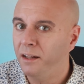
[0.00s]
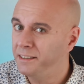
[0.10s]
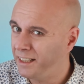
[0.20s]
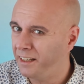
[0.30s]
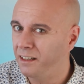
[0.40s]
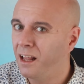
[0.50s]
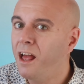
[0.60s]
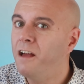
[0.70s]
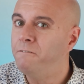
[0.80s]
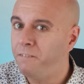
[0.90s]
and then
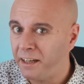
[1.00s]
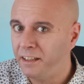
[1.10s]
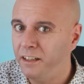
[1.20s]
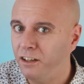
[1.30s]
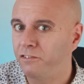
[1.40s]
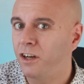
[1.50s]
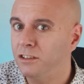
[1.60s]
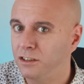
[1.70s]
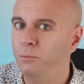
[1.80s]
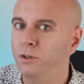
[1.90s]
find enough
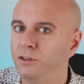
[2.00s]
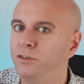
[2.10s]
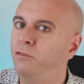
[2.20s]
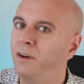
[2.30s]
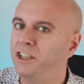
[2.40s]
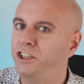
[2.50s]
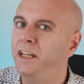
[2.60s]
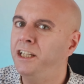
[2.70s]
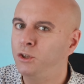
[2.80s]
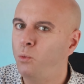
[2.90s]
customers to fly
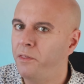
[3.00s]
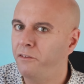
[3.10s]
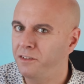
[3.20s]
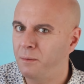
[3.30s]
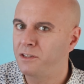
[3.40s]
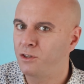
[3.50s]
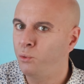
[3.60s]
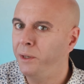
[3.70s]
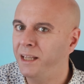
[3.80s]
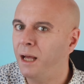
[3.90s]
each one of them
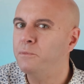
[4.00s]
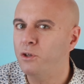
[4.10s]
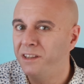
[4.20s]
3 times a